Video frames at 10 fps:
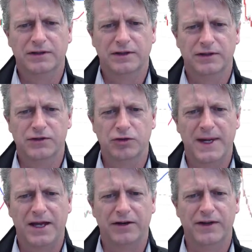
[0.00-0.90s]
zoom
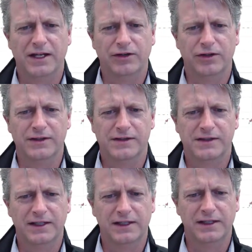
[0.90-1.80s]
out on that, you can
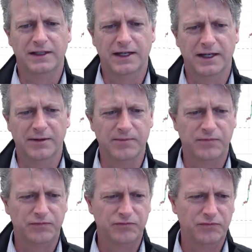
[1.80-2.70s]
see
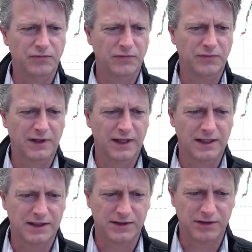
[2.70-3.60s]

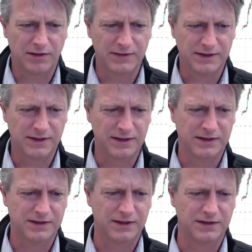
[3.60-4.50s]
it's obviously
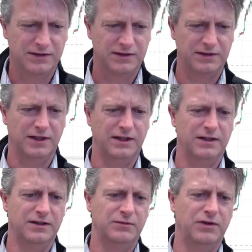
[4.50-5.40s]
since,
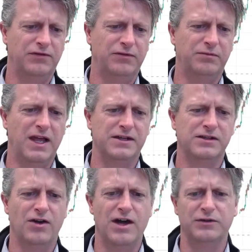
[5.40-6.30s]
well, for the
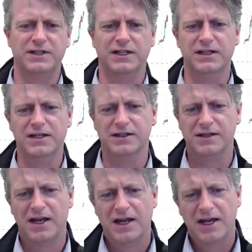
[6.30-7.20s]
last 9 or 10
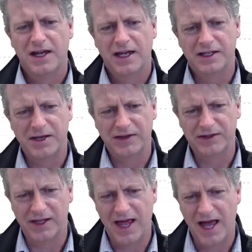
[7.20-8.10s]
years, it's had
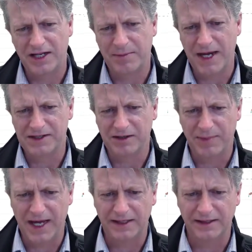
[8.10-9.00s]
this large basing
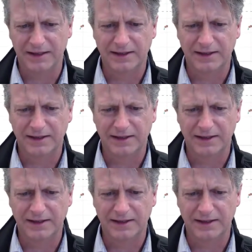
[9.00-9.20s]
pattern